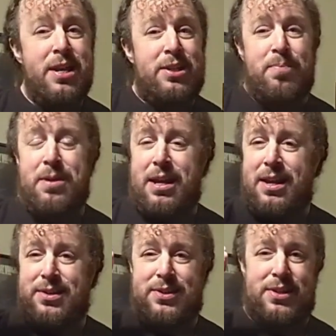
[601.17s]
to
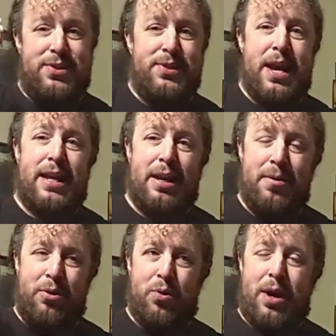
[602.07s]
me is the
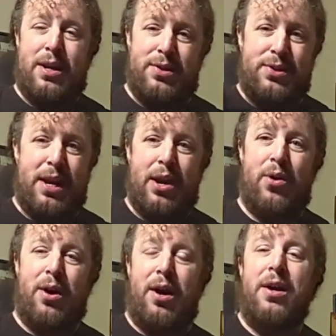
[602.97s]
second greatest
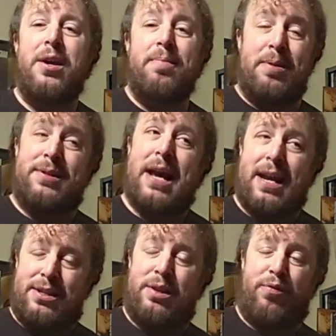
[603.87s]
era
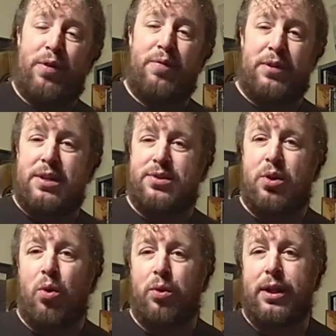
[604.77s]
besides the 50s
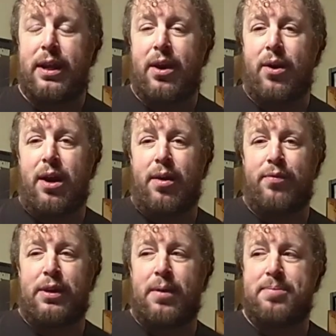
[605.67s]
golden era
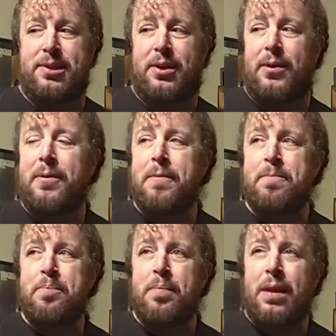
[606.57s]
of Gibson.
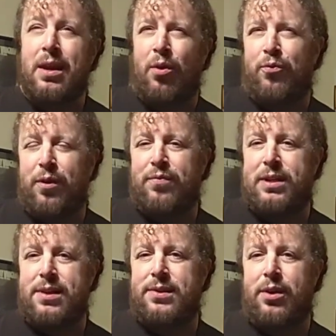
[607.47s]

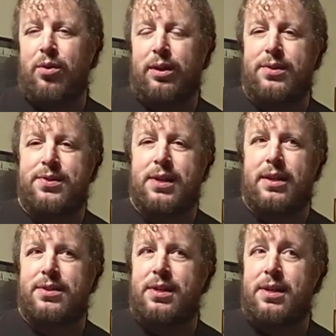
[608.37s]
50s and early
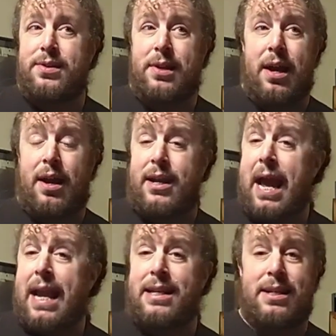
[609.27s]
60s,
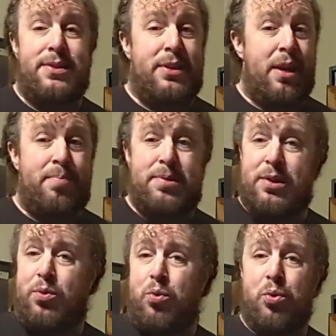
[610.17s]
90s
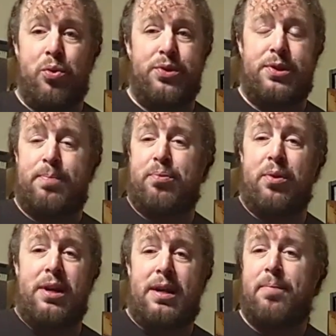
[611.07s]
Gibson rules
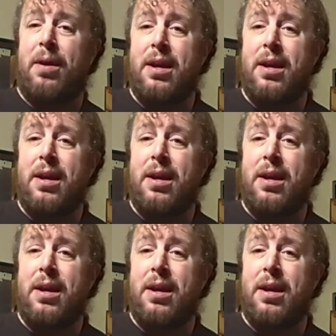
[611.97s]
supreme,